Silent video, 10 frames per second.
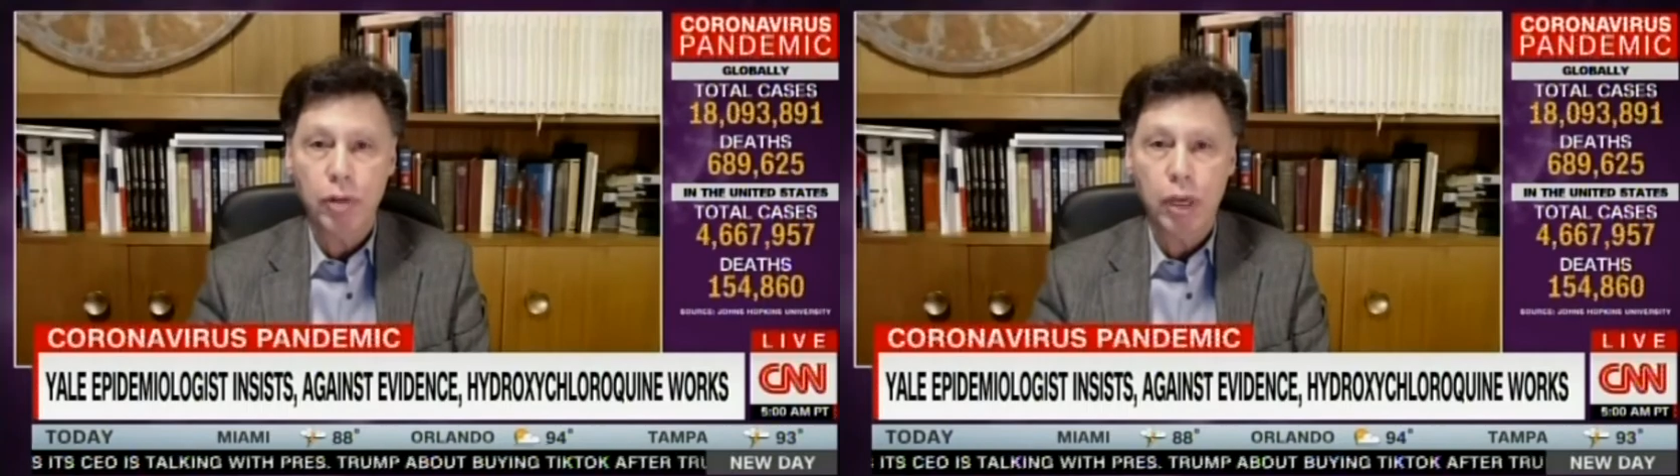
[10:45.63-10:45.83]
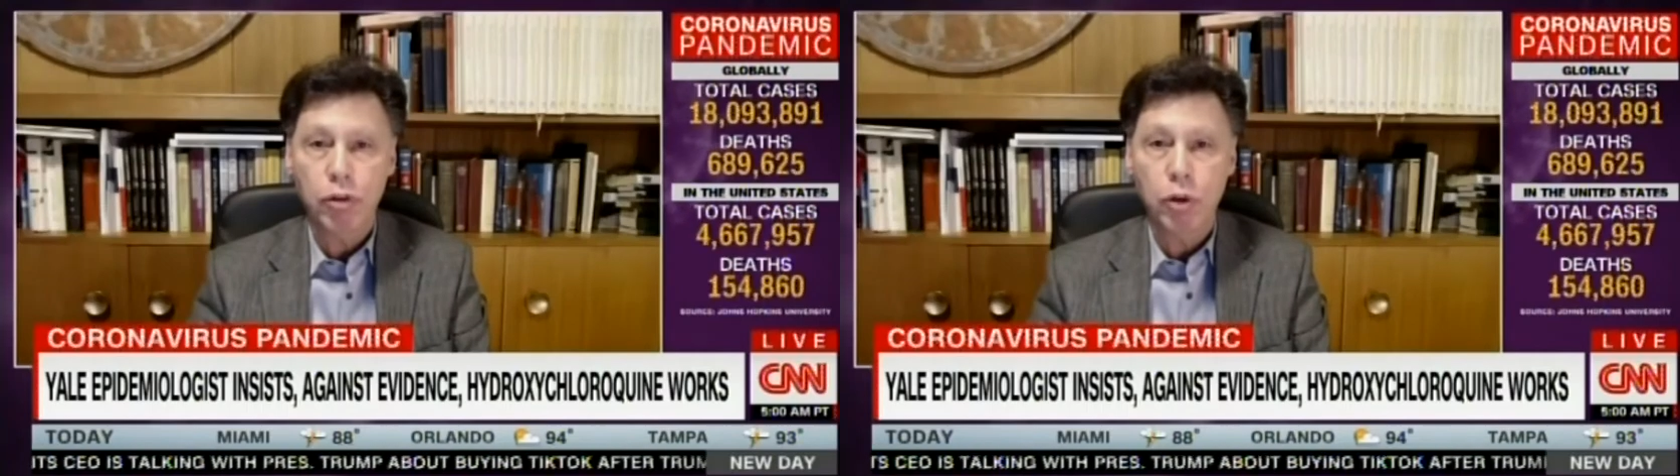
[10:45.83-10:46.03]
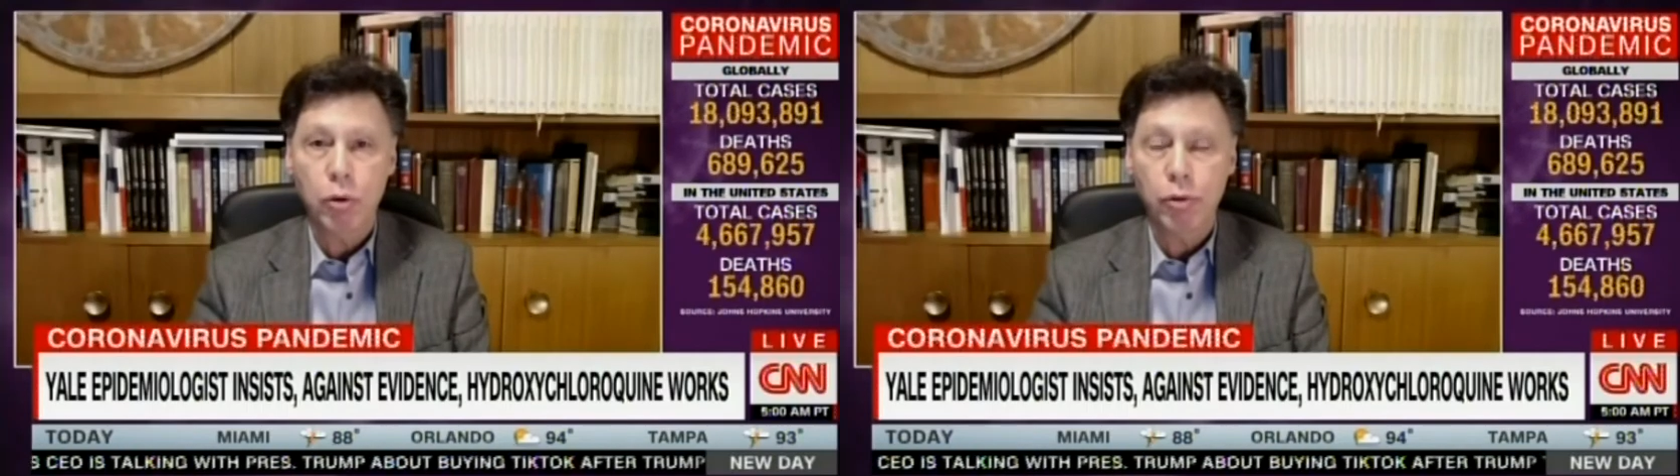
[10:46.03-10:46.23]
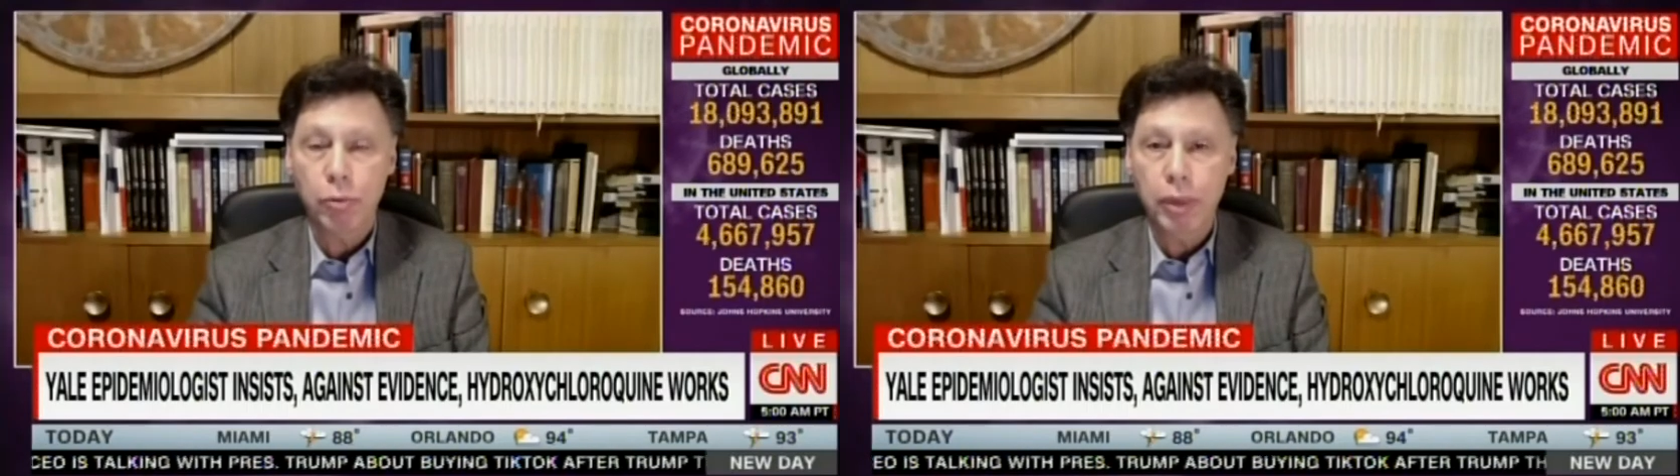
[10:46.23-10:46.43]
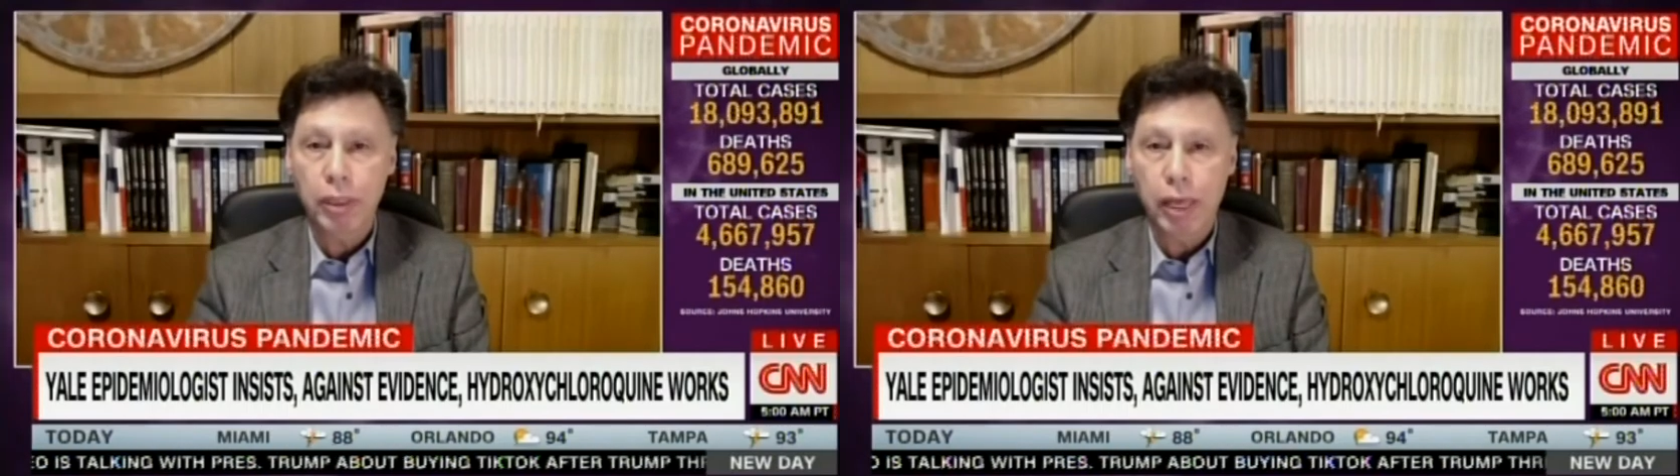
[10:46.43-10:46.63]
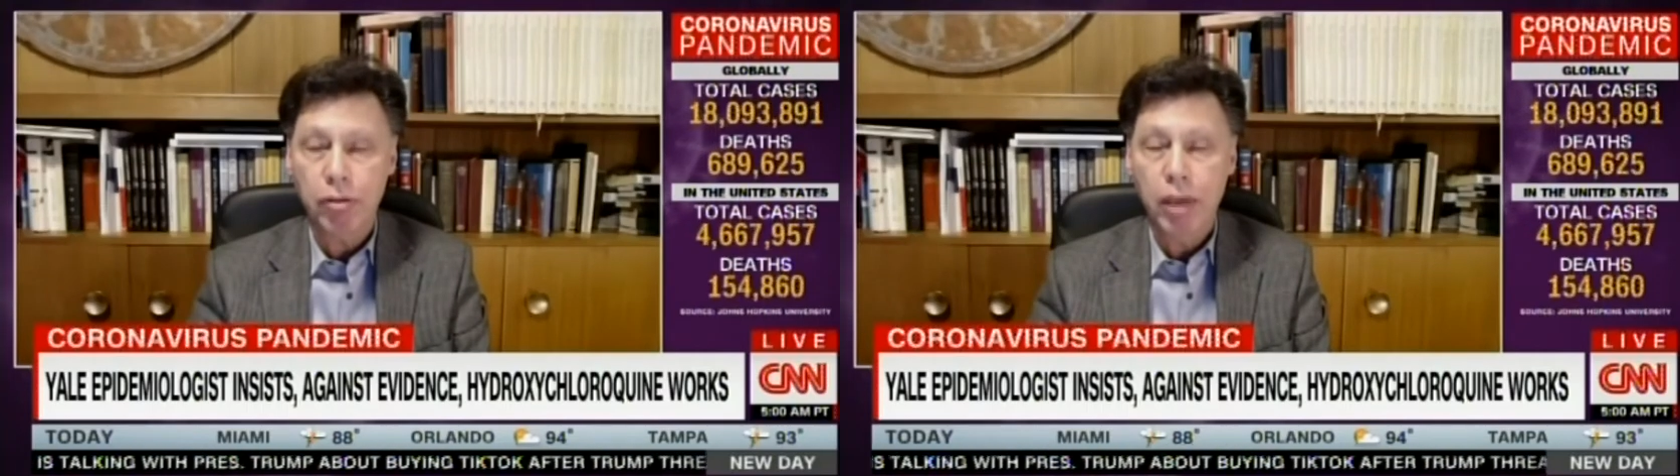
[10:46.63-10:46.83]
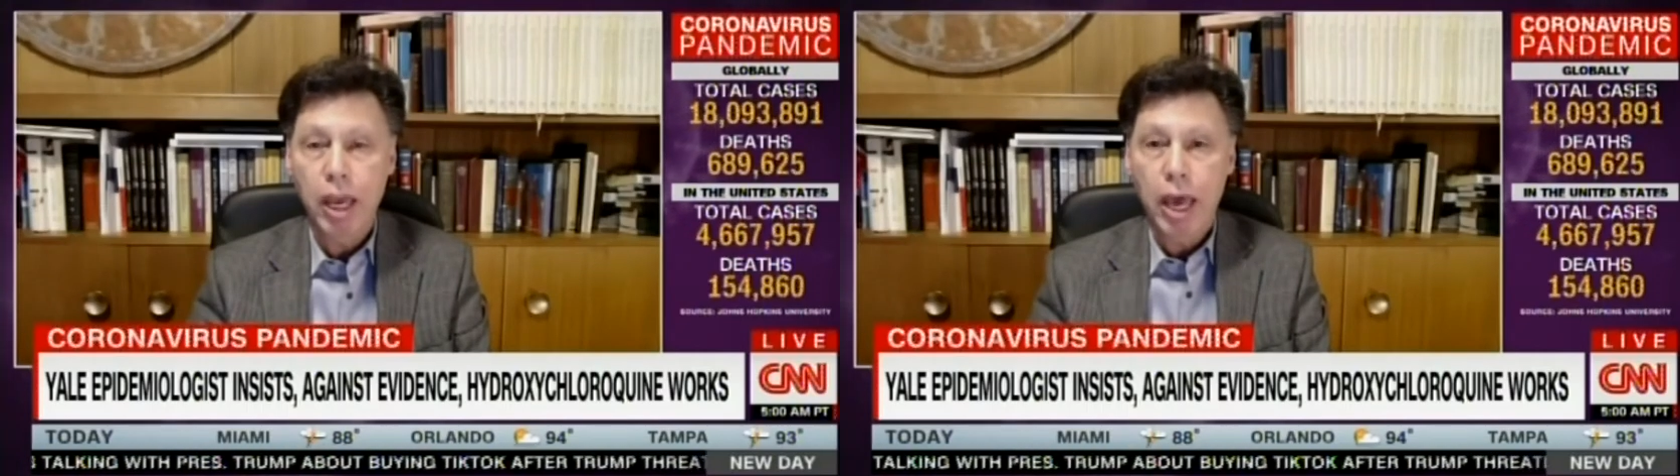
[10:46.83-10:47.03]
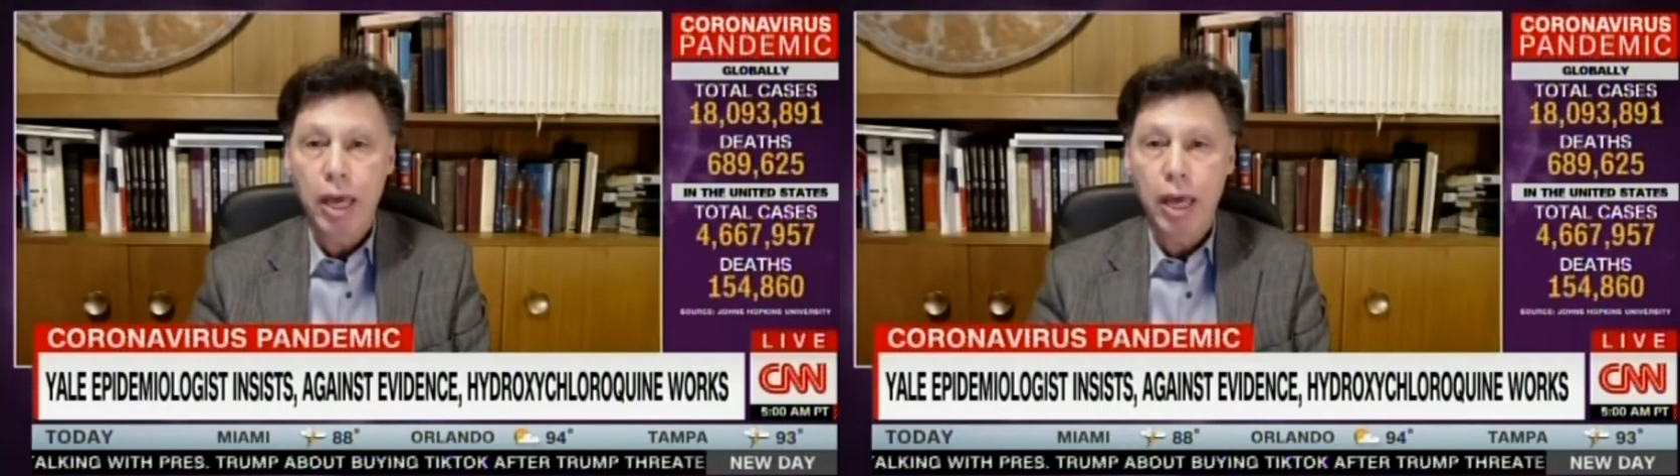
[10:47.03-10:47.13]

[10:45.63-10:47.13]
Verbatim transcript: of deaths, two or three deaths